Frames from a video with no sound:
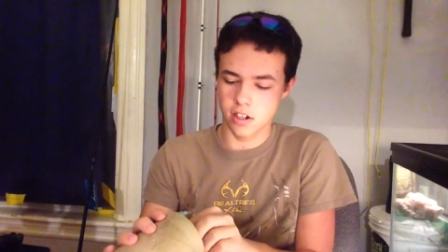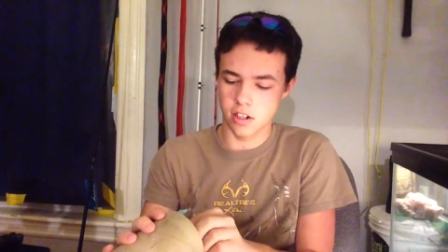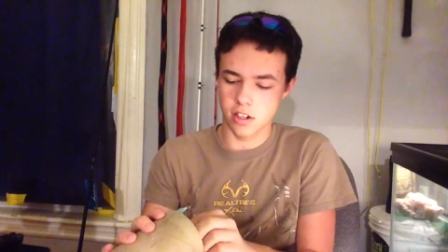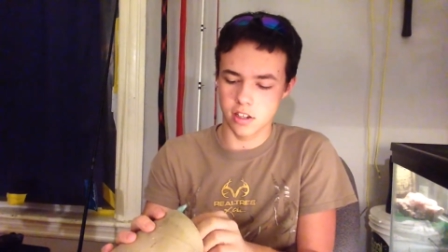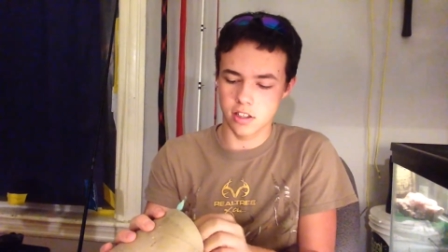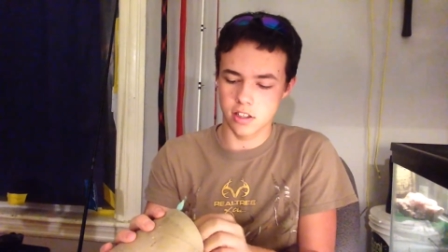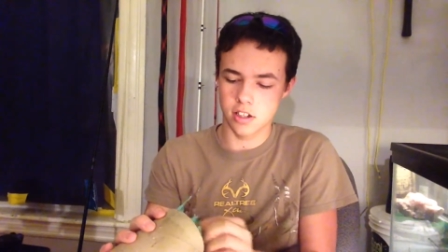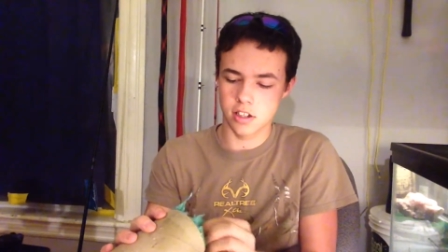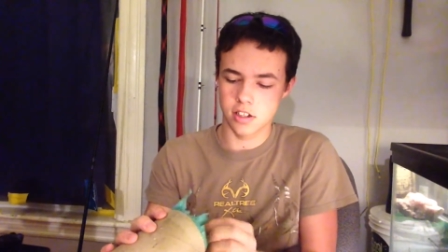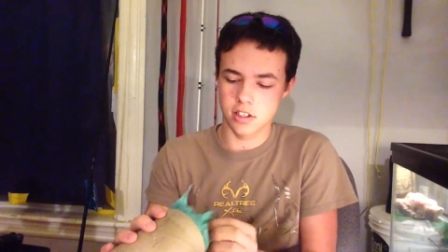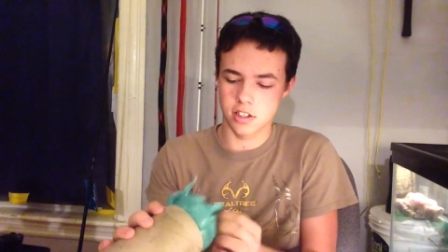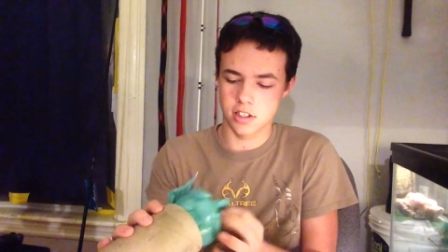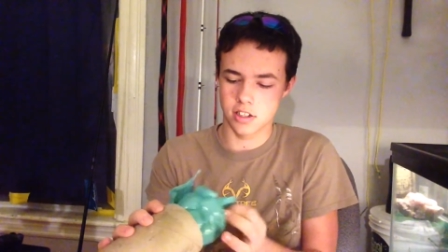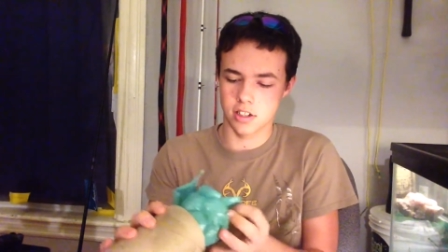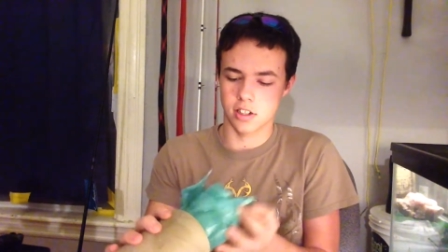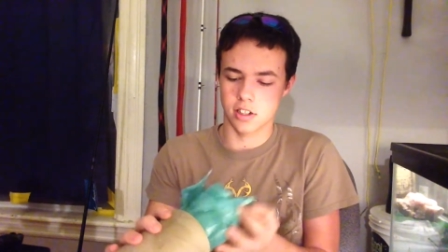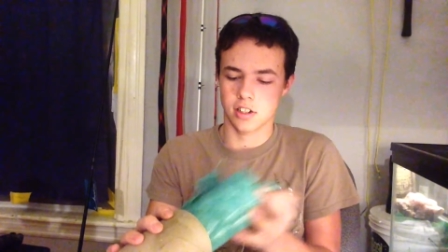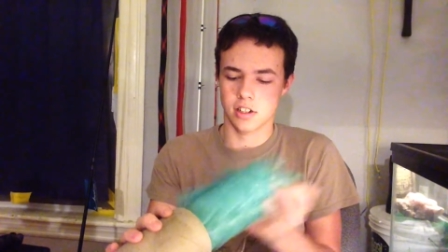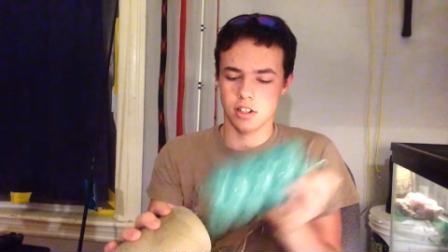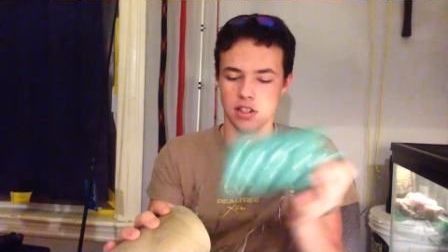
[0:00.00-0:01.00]
to get this.
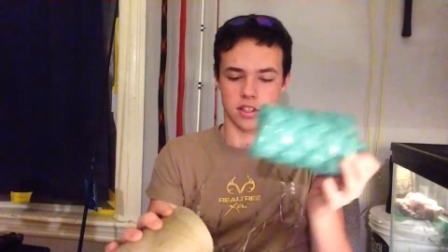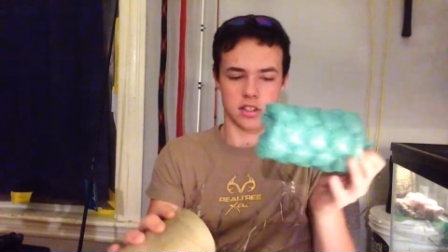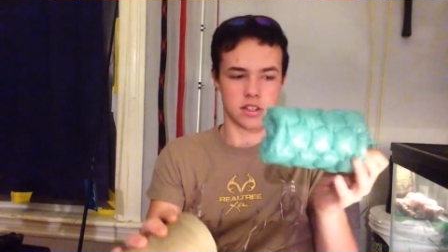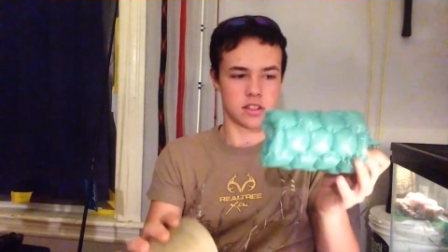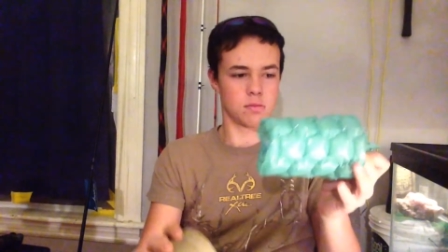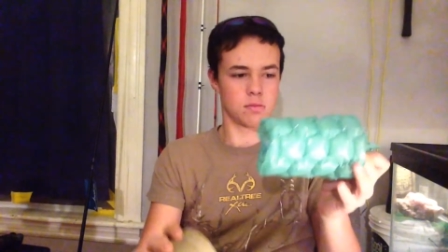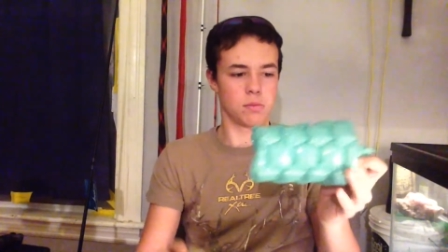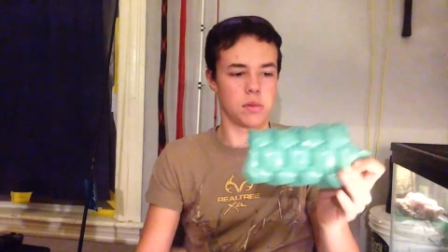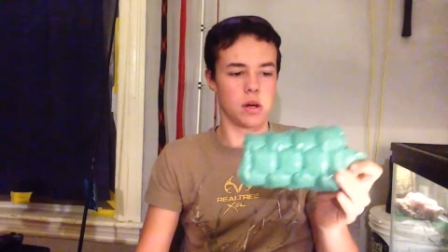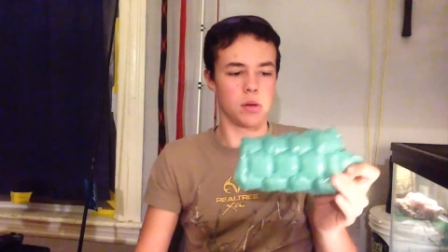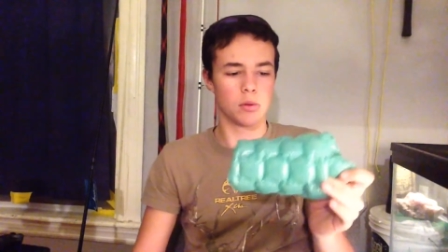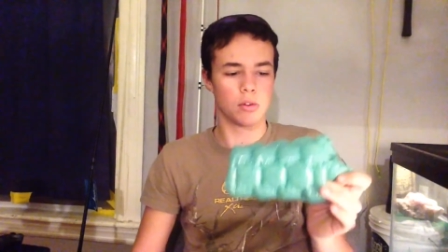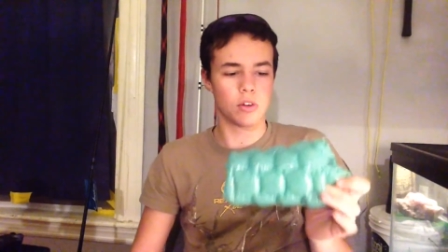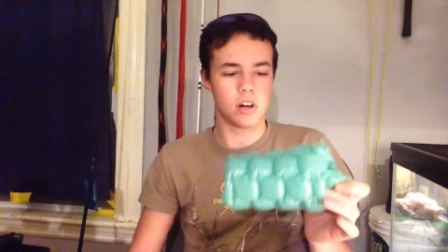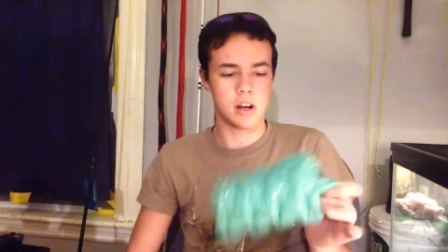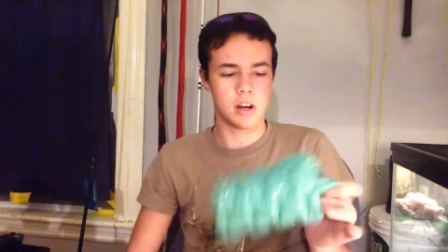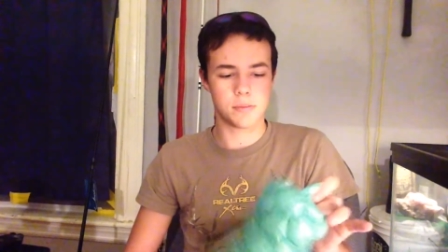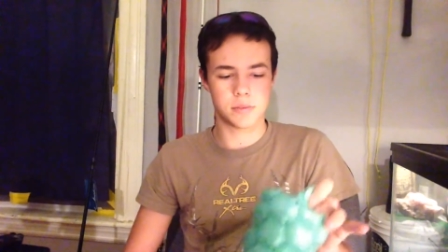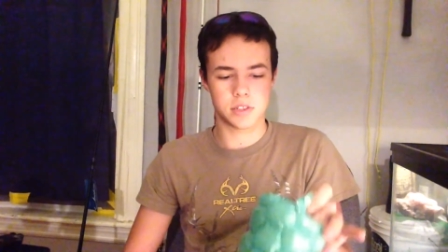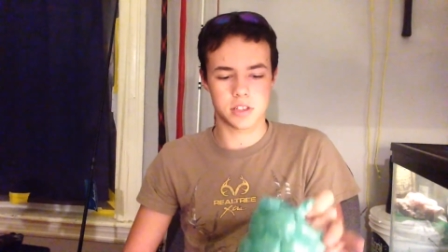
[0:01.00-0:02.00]
Some bubble
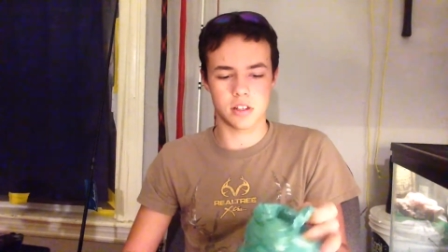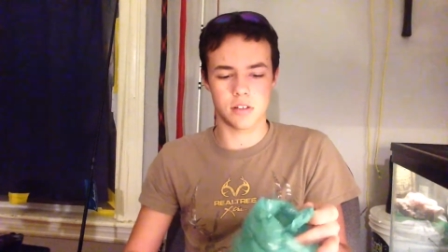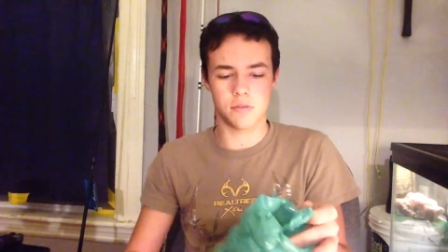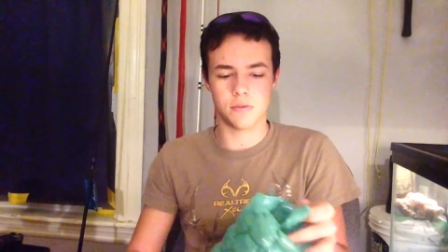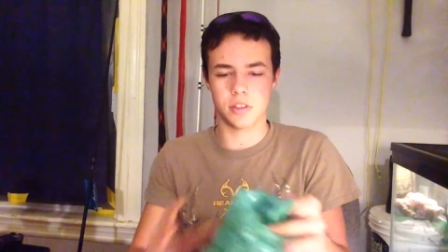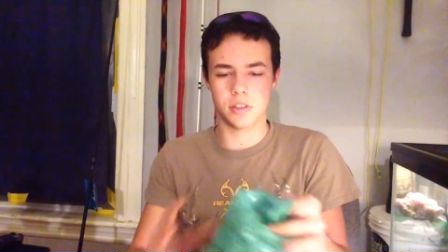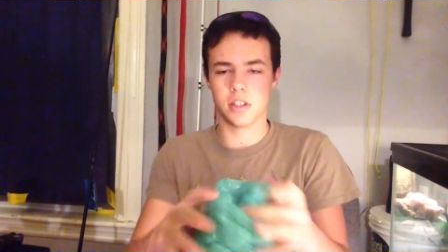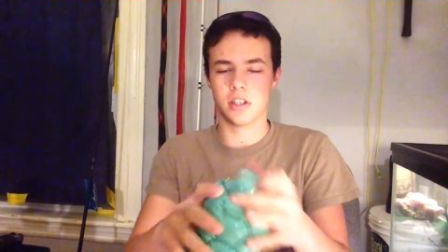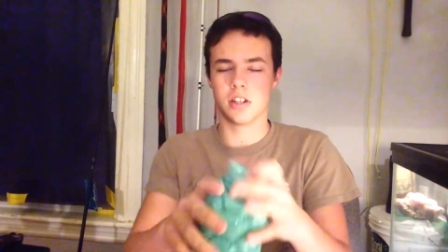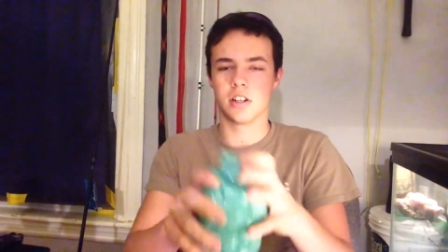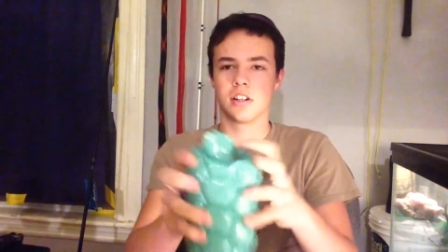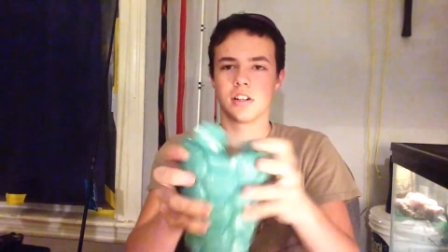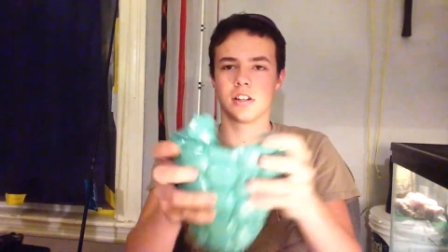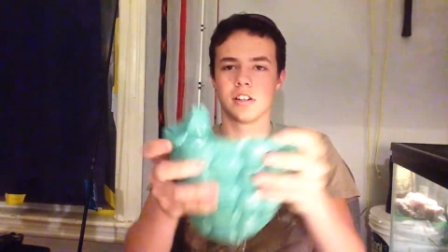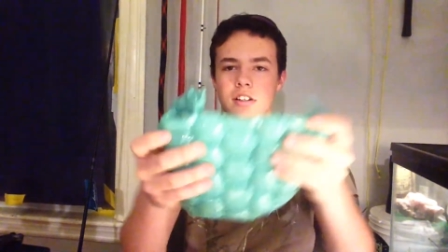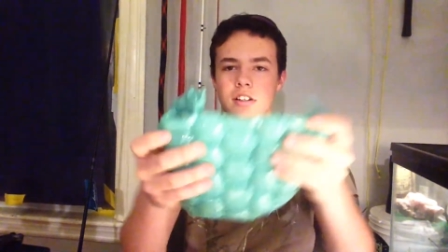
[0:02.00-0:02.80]
wrap stuff in there.